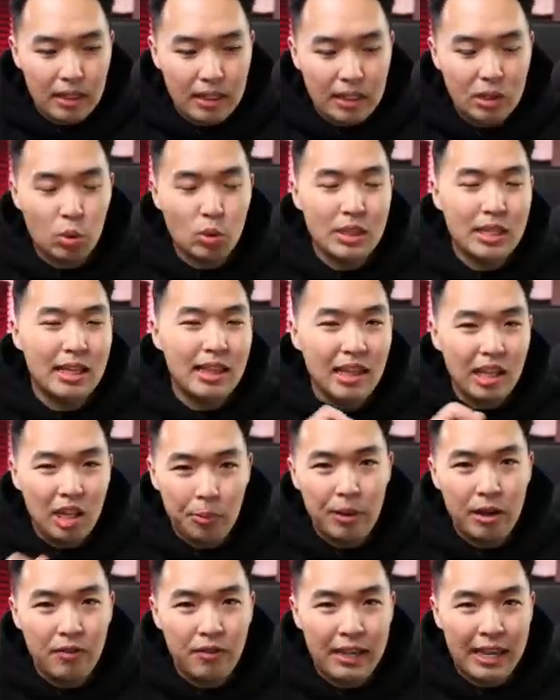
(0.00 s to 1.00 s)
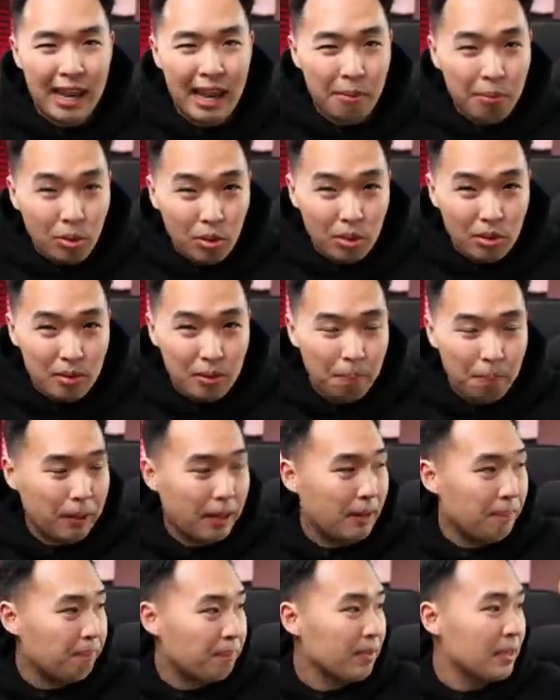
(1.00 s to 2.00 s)
this was a little bit of a gamble,
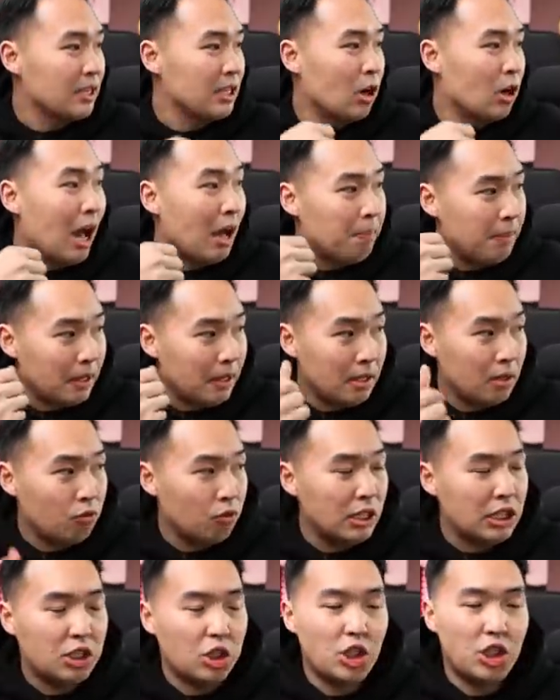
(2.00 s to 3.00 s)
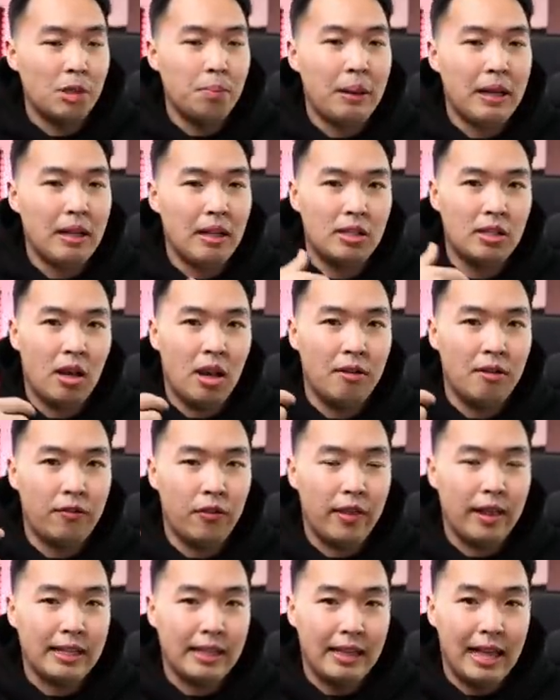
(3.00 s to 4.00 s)
but you know, I've been researching Peloton
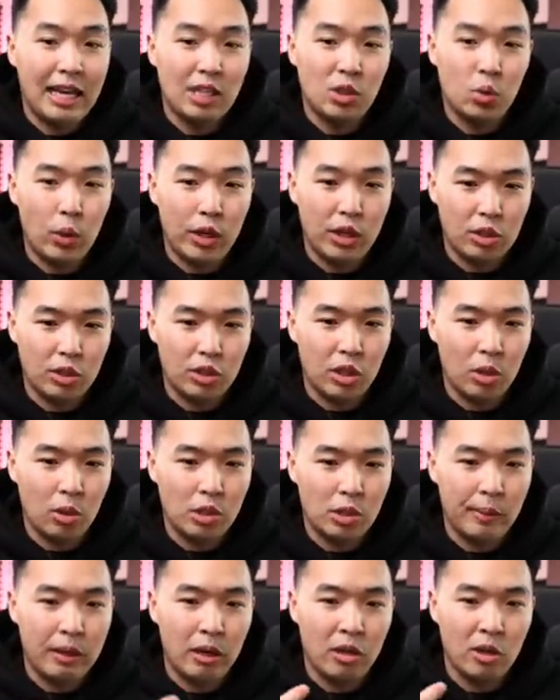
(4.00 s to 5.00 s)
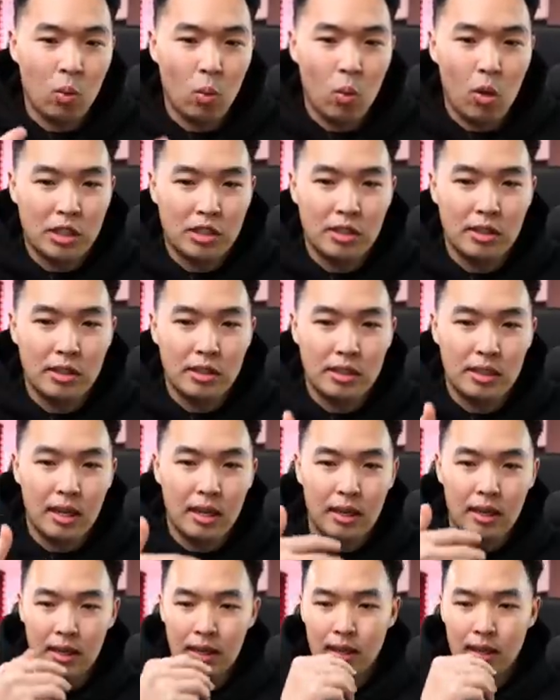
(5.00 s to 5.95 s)
for like the last week or so. It's been on the watch list.